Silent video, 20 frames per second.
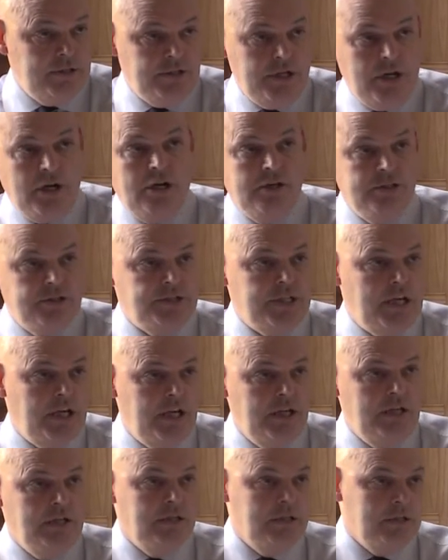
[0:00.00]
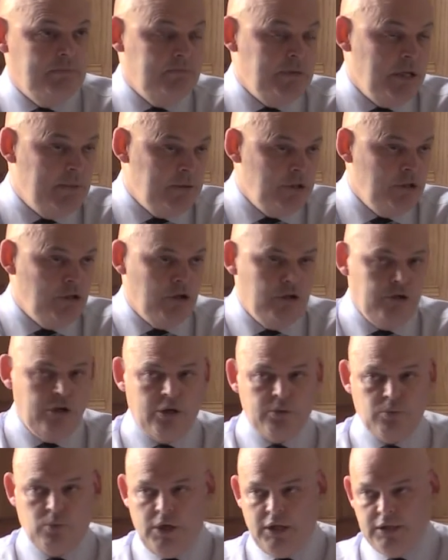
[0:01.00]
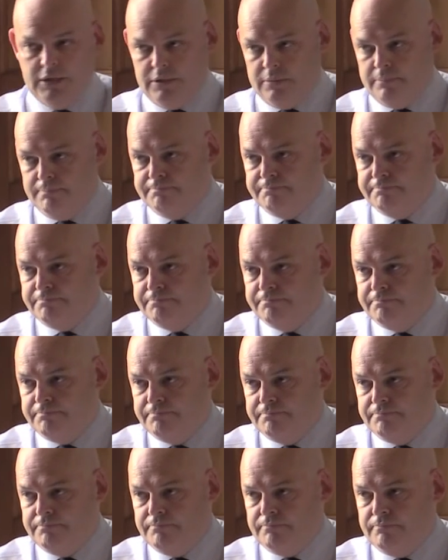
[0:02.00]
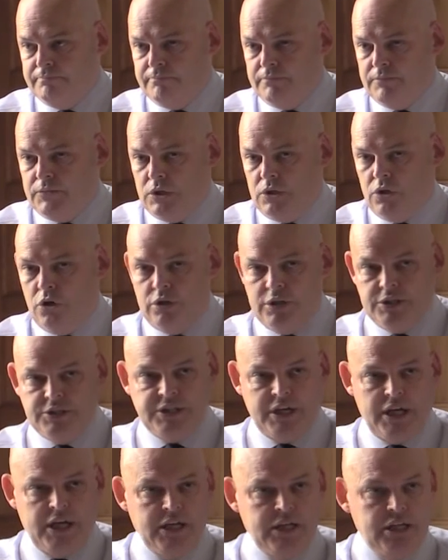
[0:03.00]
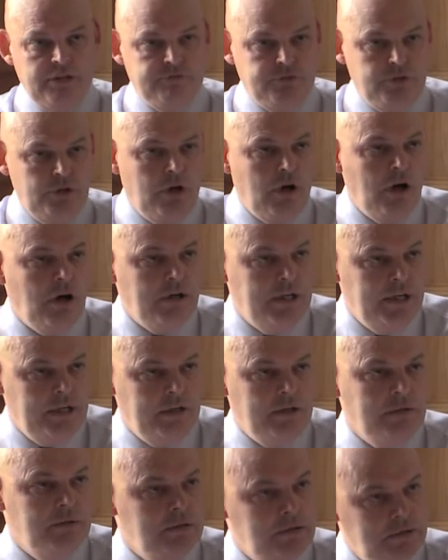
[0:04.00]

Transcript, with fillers: there to say maybe you're not welcome, or to say if you are here,